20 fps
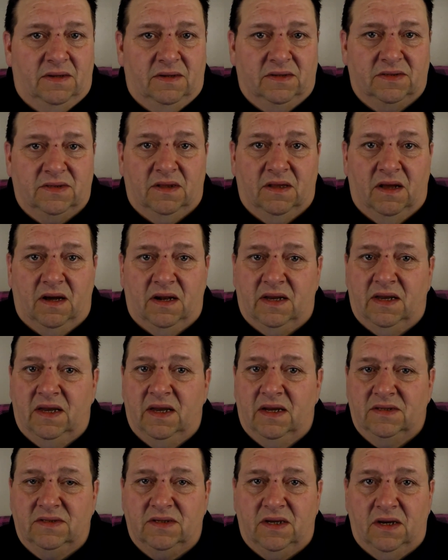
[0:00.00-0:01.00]
There's a lot of
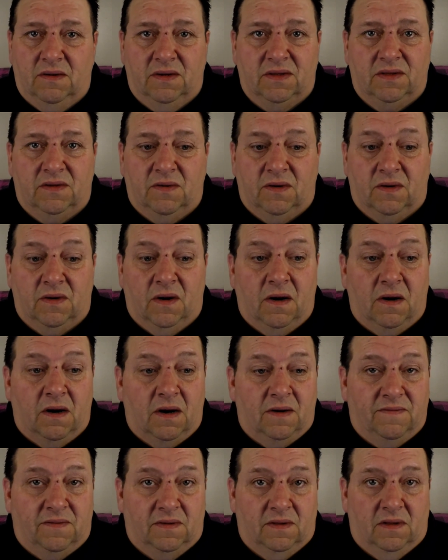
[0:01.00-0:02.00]
kids going through an
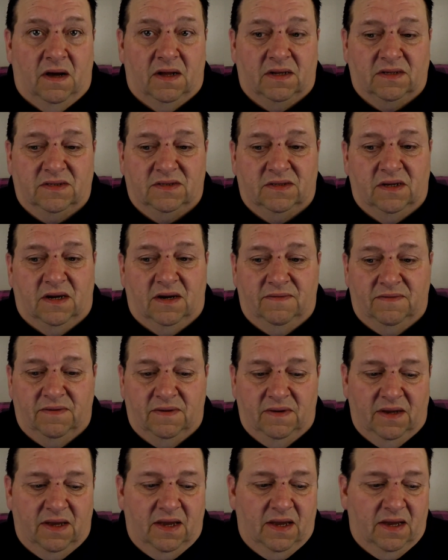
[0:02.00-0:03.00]
awful lot of stuff,
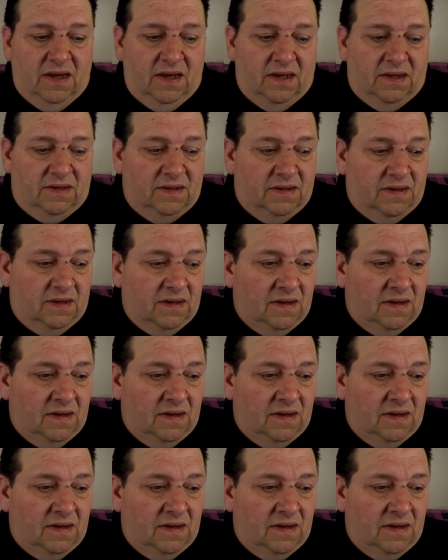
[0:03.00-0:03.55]
and